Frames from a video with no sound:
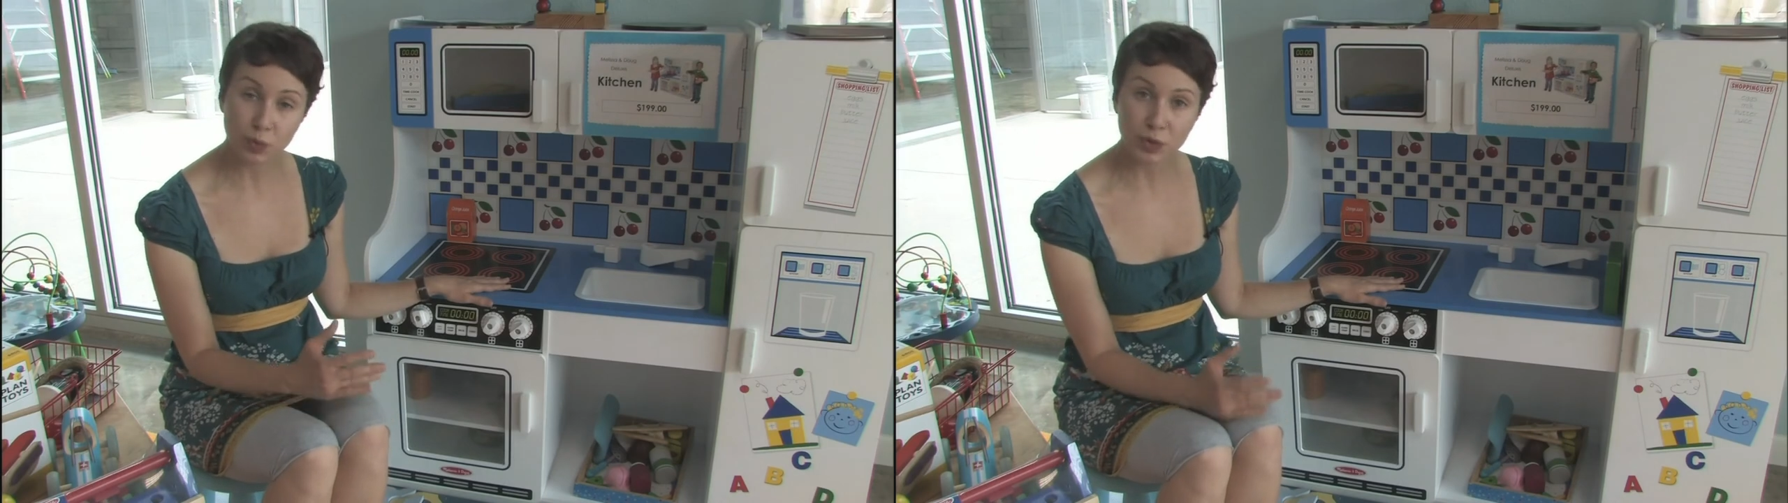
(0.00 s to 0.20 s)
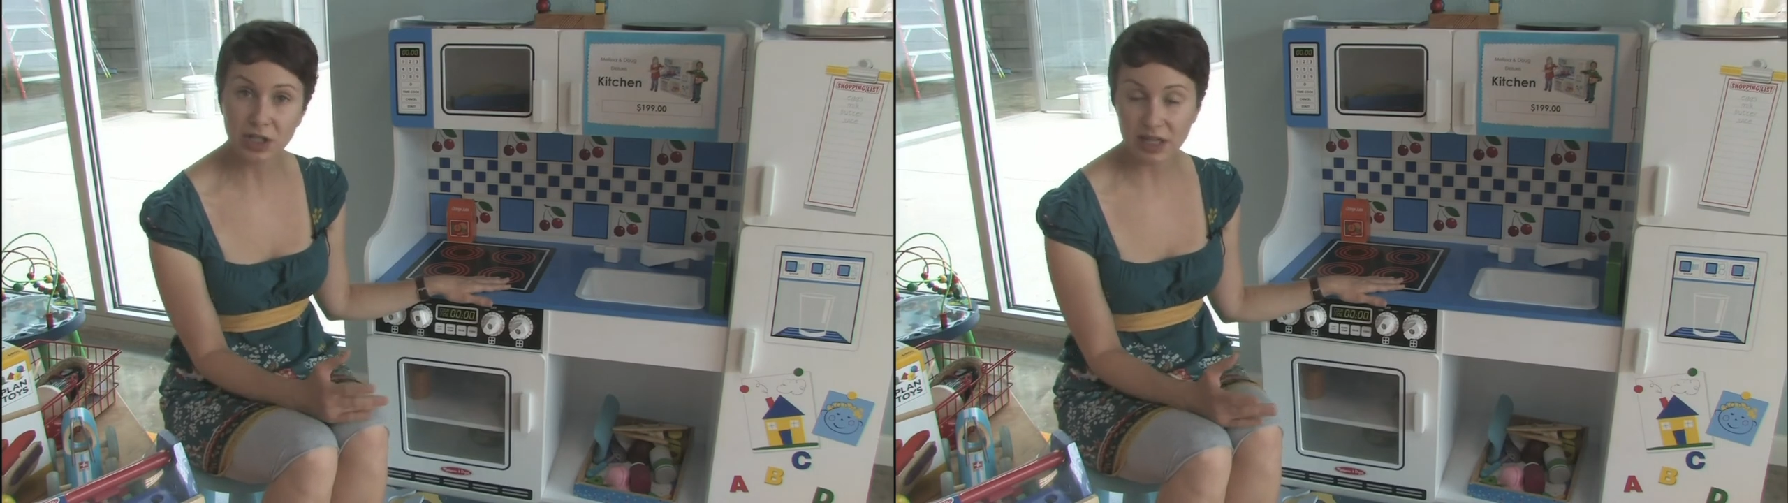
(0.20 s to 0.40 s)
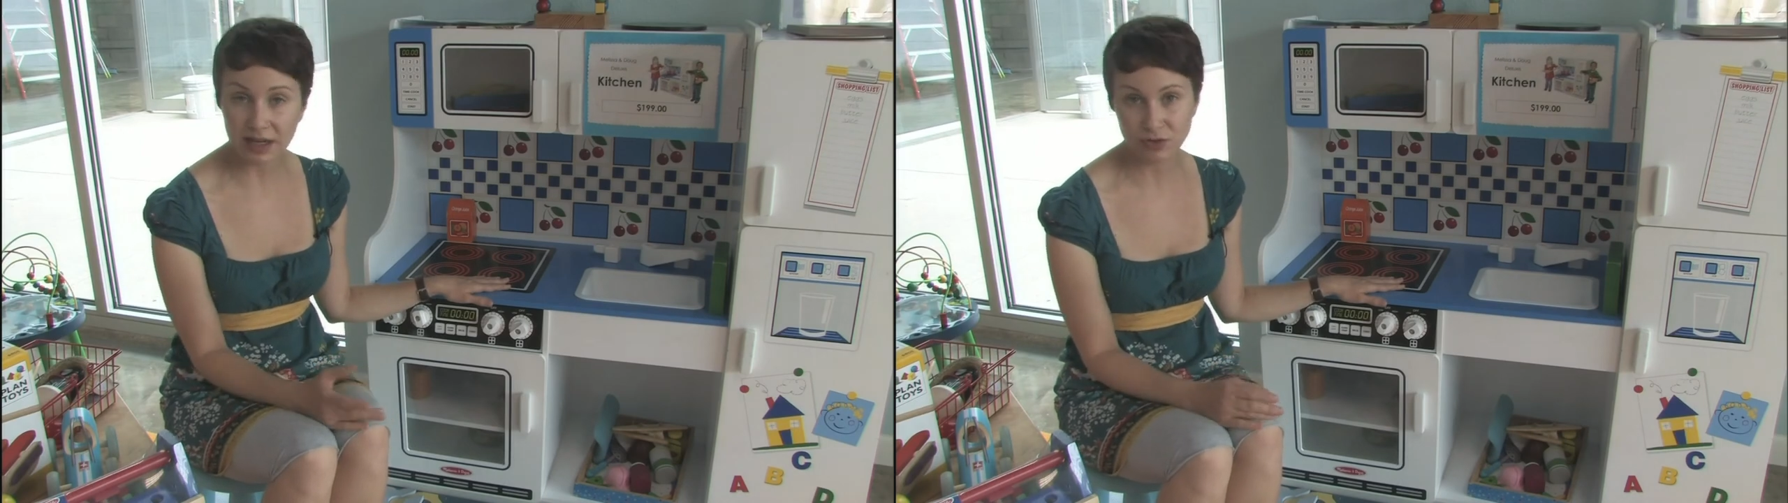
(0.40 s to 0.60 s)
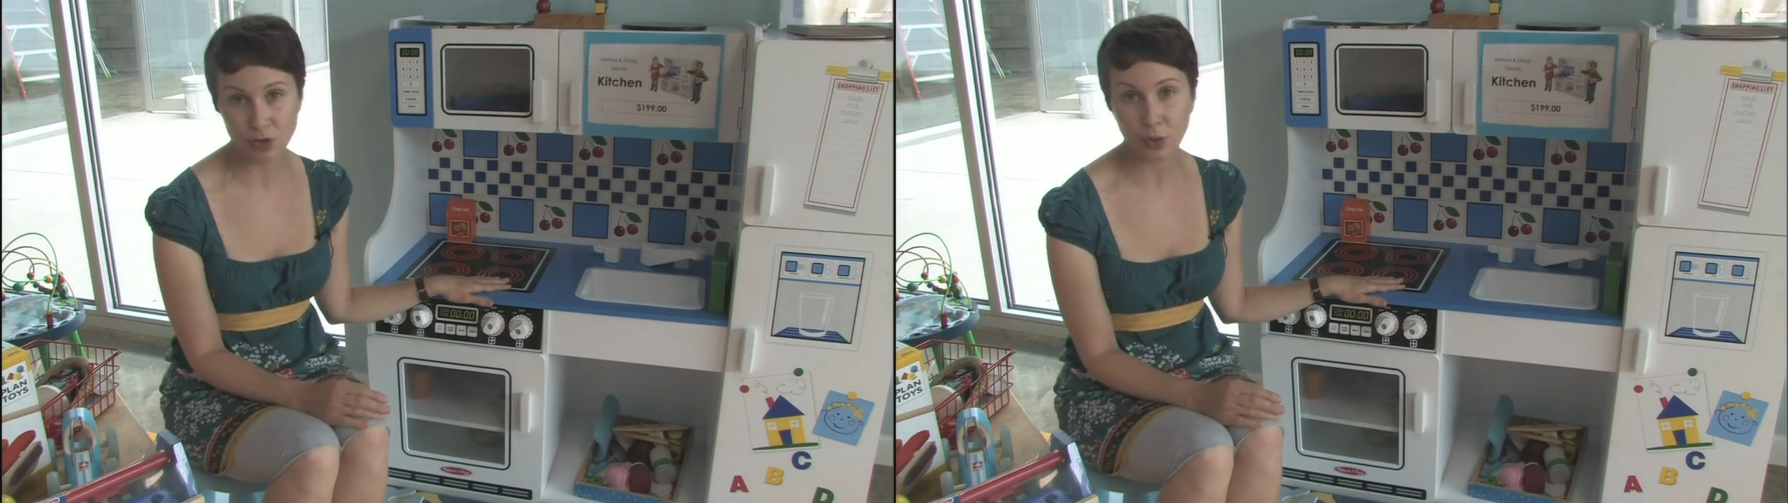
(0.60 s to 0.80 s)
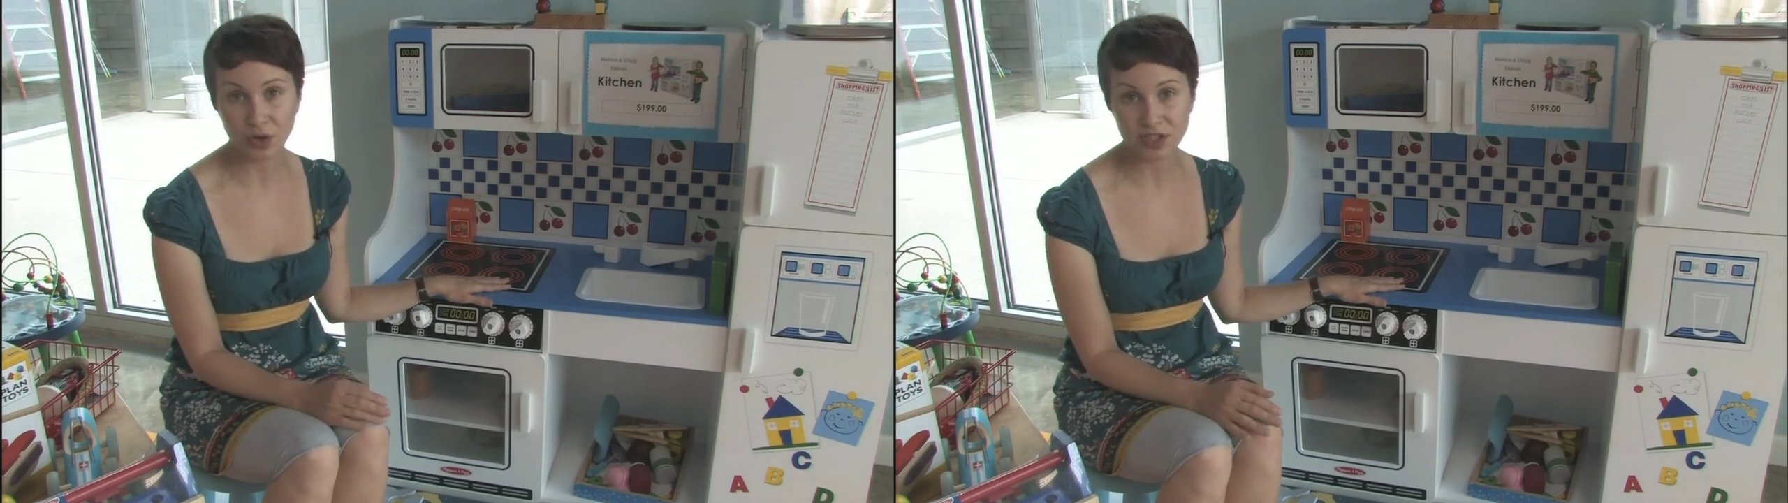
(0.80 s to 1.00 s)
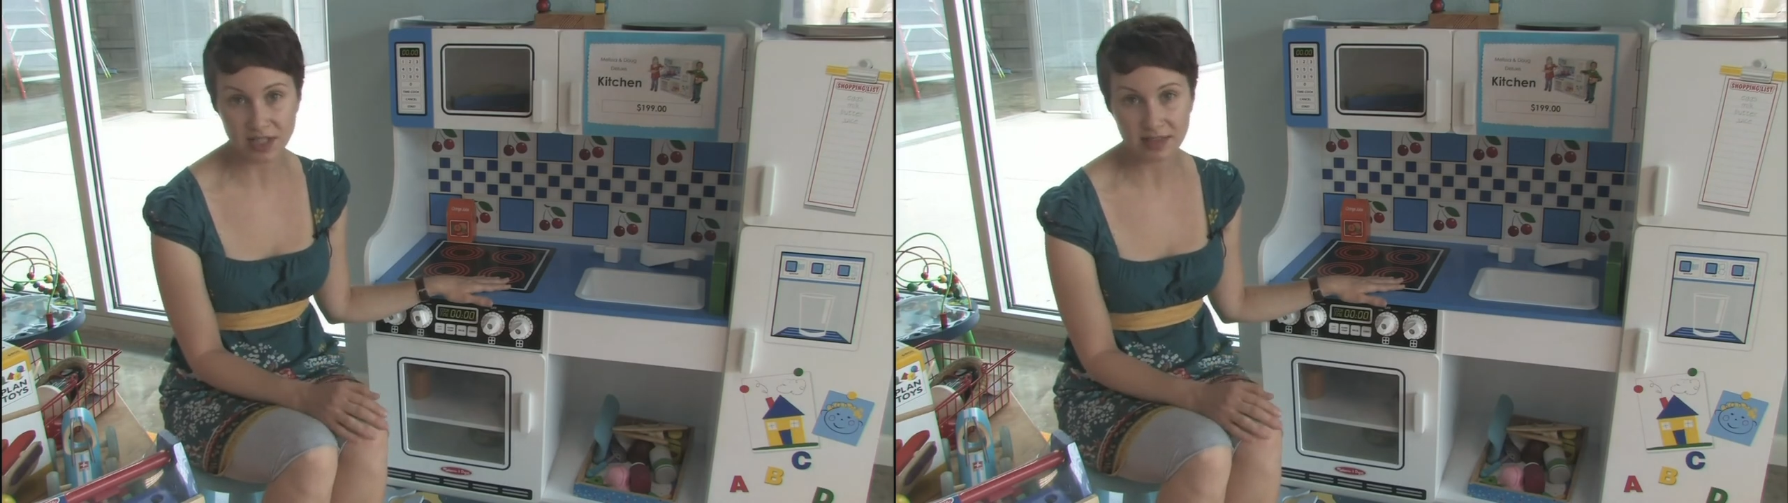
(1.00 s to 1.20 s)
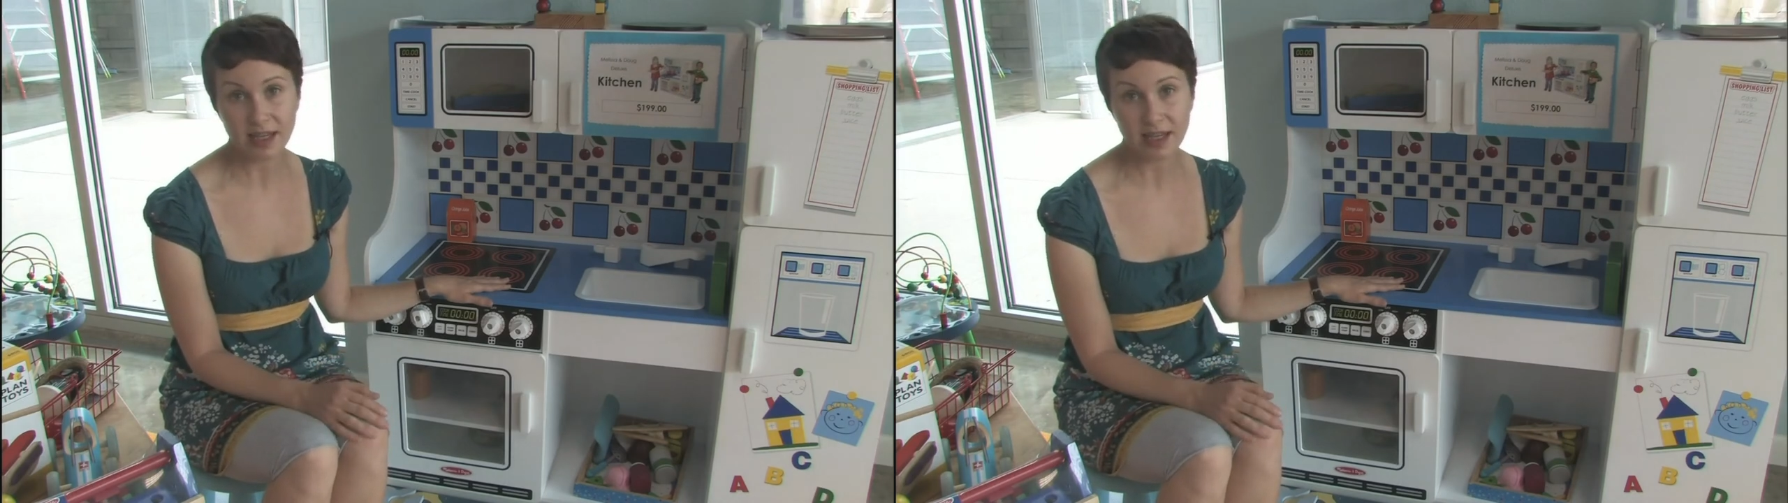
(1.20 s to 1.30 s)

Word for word: real life chores that